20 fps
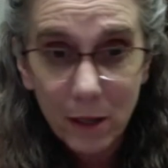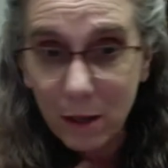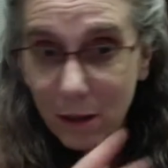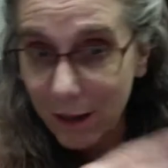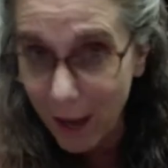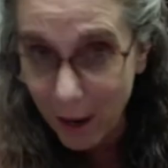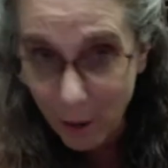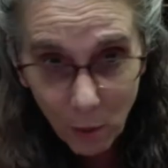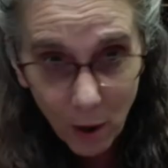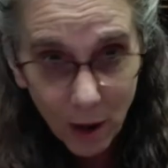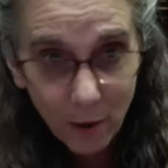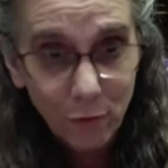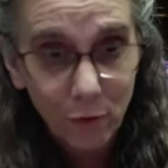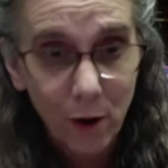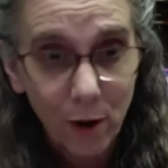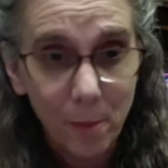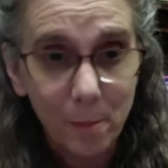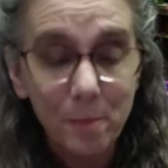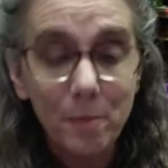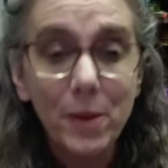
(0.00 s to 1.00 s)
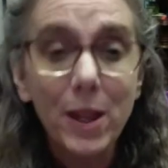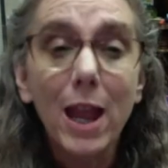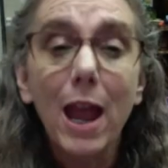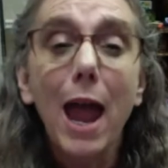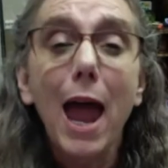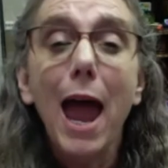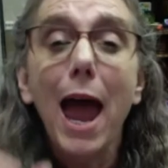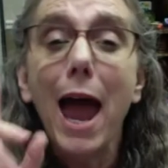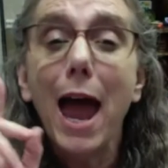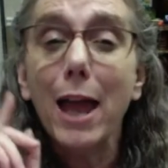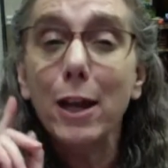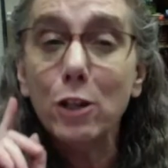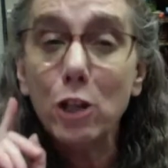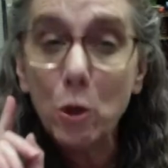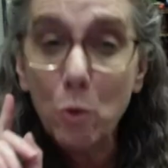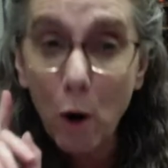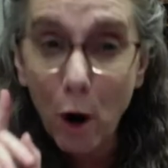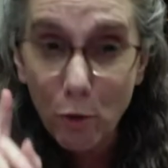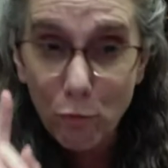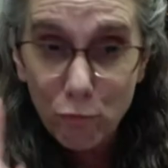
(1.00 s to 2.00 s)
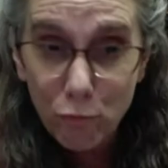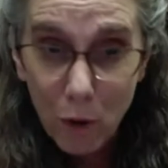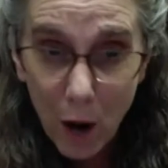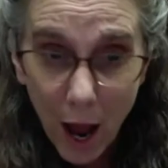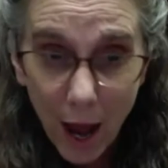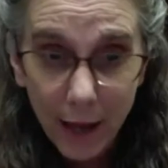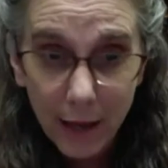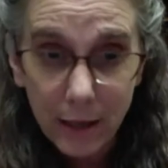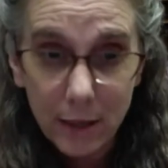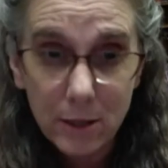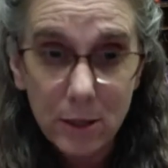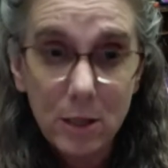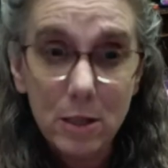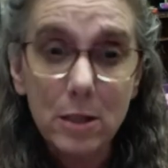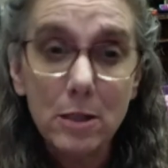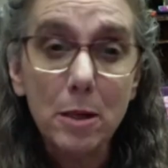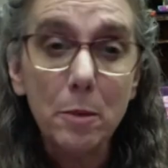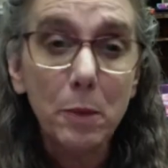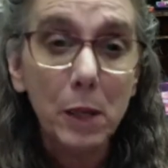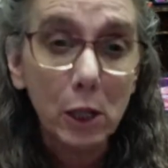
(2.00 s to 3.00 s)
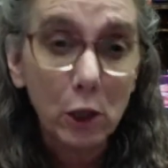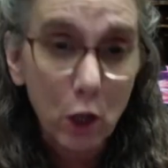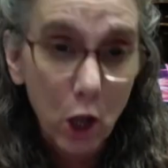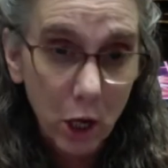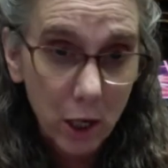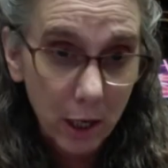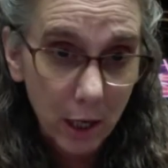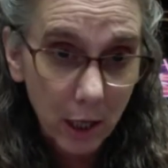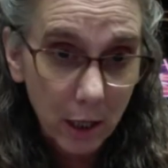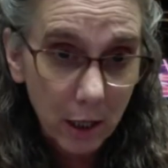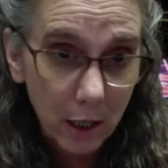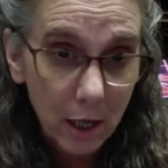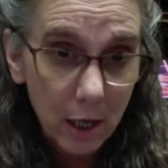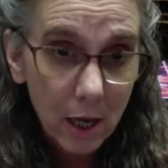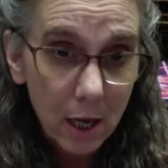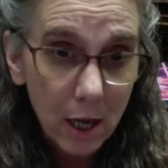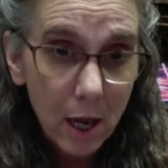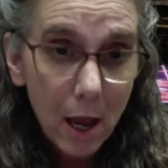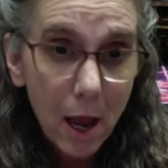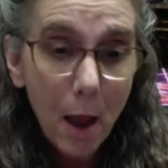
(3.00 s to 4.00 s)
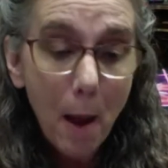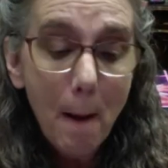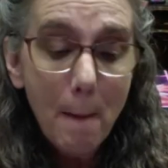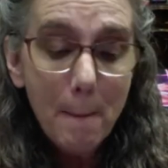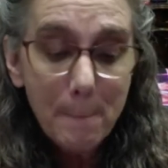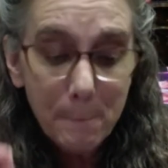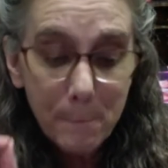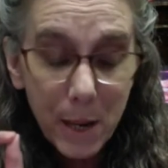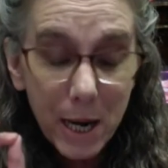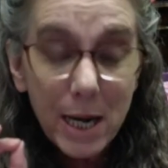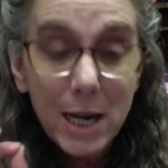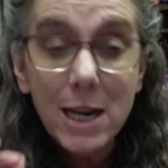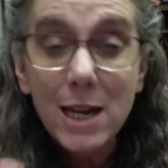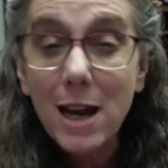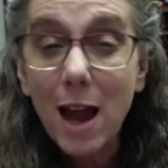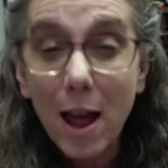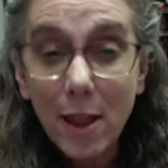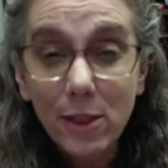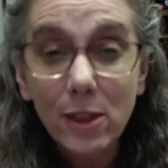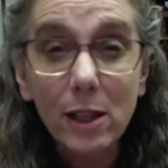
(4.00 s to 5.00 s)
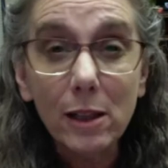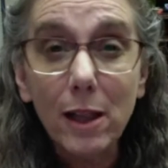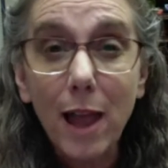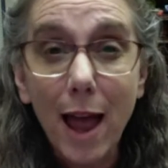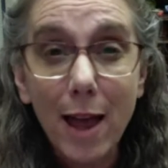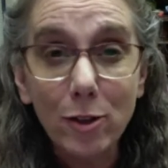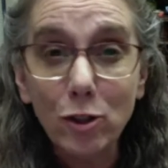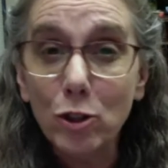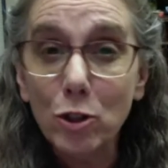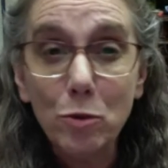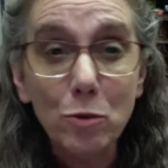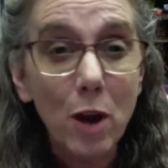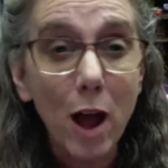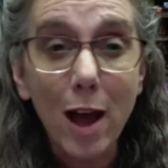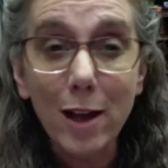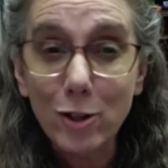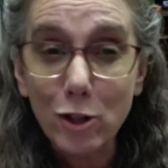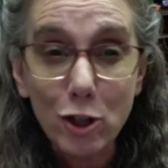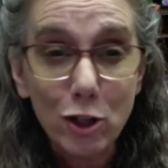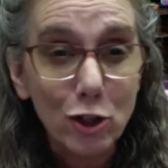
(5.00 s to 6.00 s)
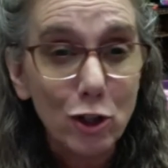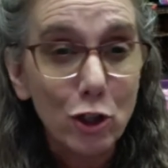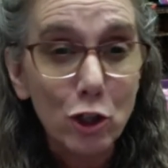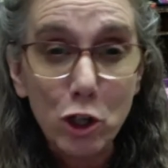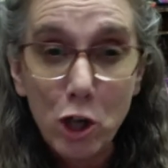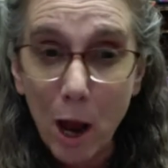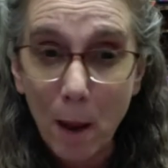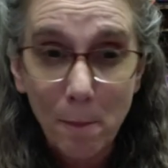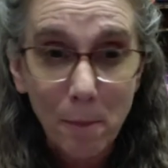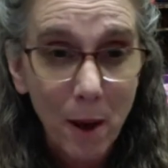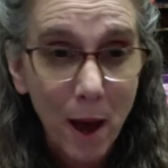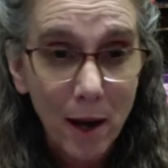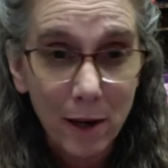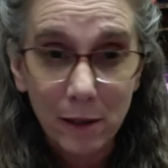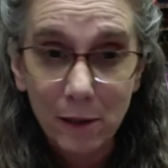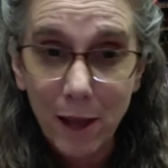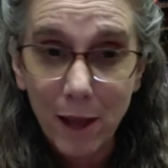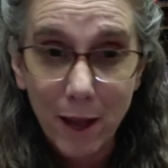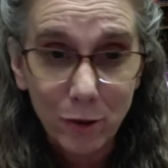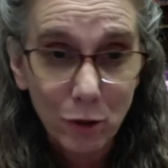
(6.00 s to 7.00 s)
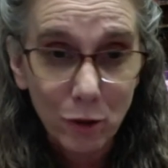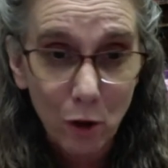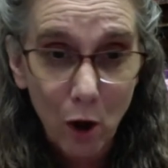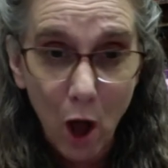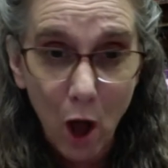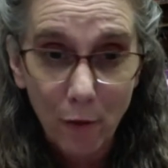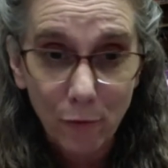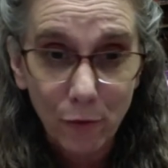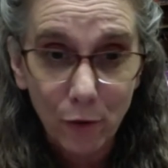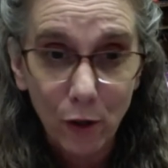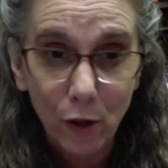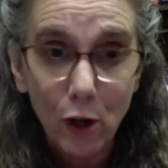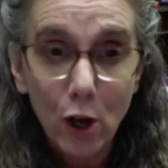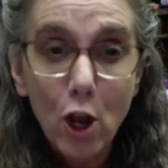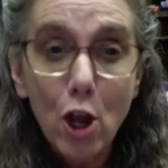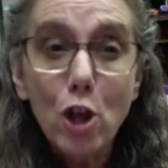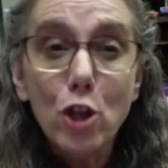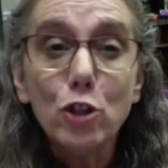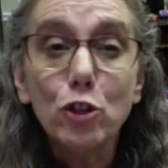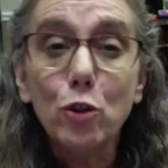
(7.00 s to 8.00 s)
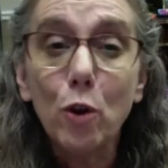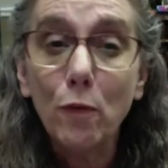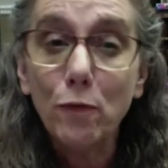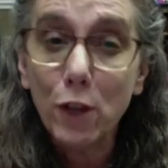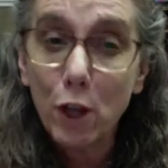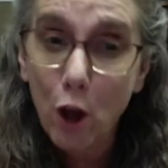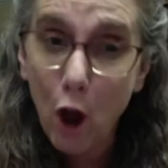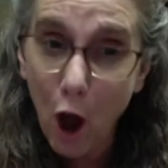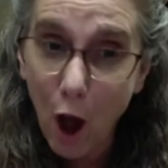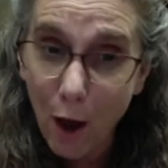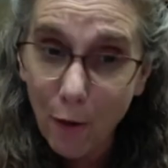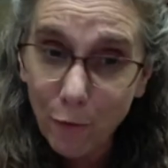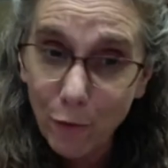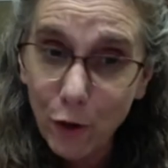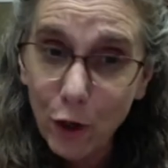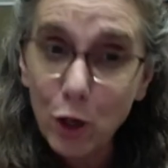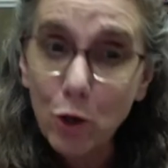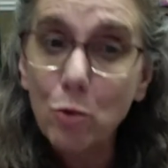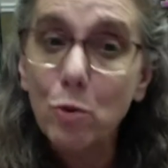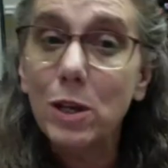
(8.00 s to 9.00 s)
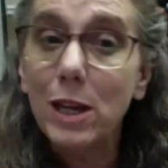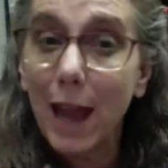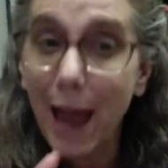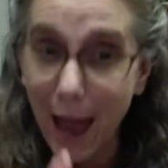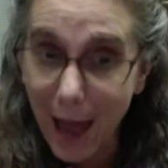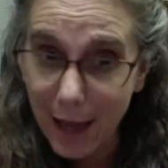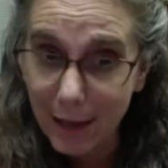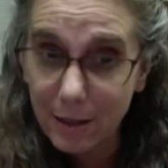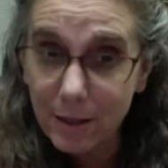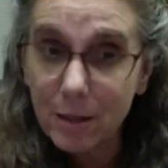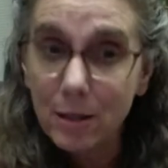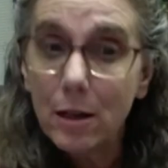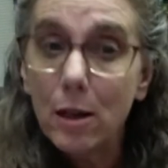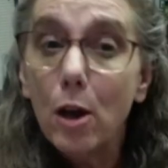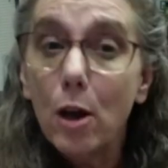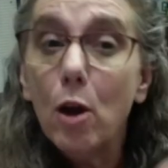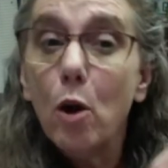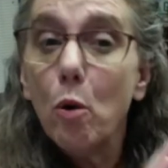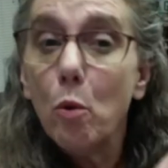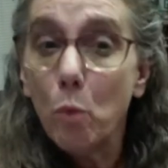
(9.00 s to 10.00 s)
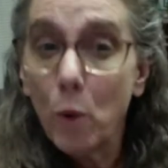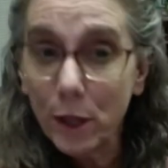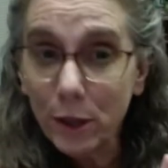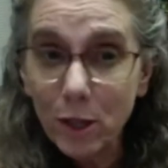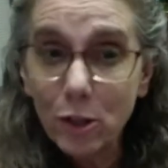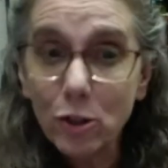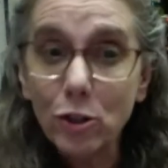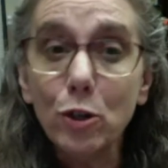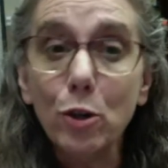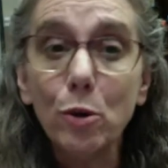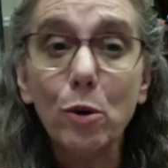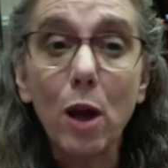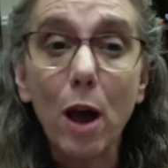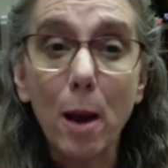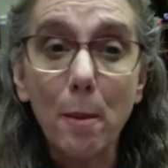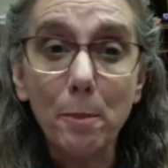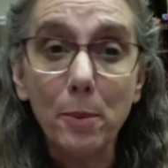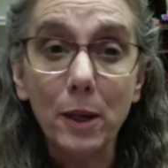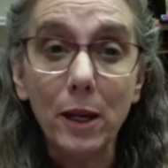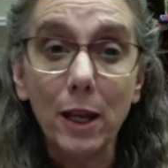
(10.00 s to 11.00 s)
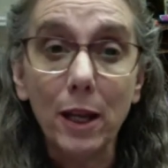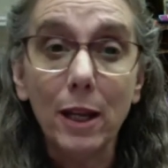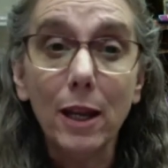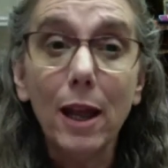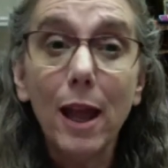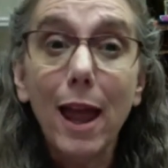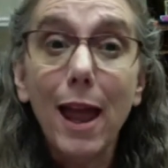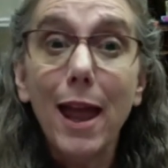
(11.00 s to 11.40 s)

And you are right to be looking. But nonetheless, do not just jump on a lesser offer. So if the offer you get with this new company